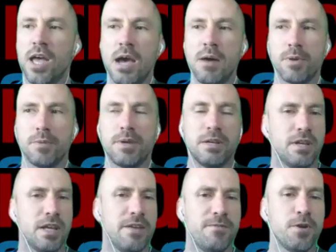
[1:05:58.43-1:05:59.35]
But I mean,
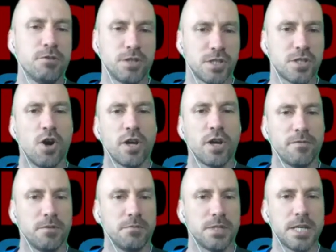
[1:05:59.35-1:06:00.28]
if you were just talking
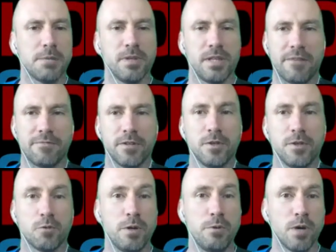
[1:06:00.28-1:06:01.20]
from a simple level of, look,
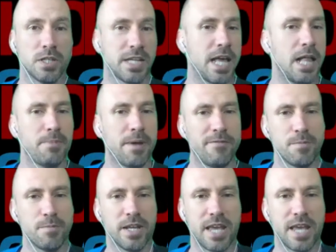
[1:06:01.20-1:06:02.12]
we want to help
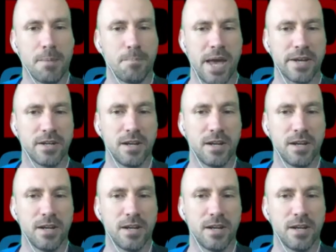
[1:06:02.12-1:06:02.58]
everybody get better,